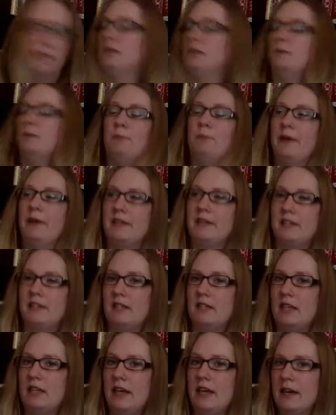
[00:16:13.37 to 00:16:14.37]
But
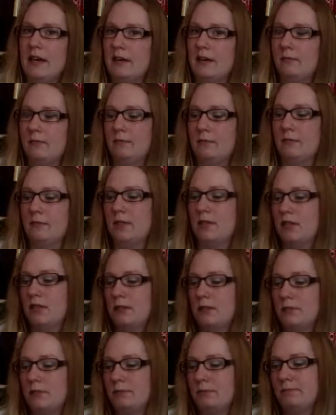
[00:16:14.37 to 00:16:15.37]
yeah,
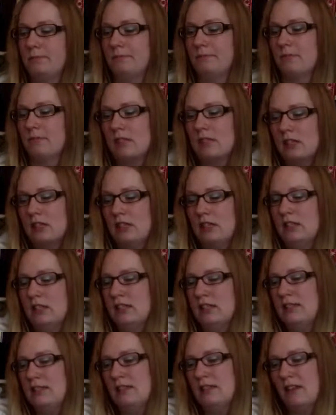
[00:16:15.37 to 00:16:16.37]
so
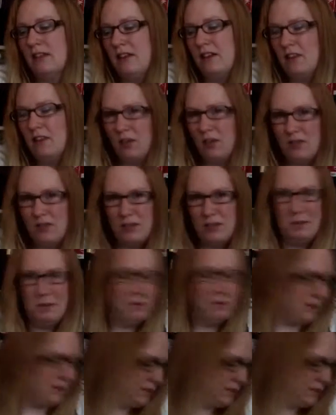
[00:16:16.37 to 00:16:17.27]
kind of nervous about it.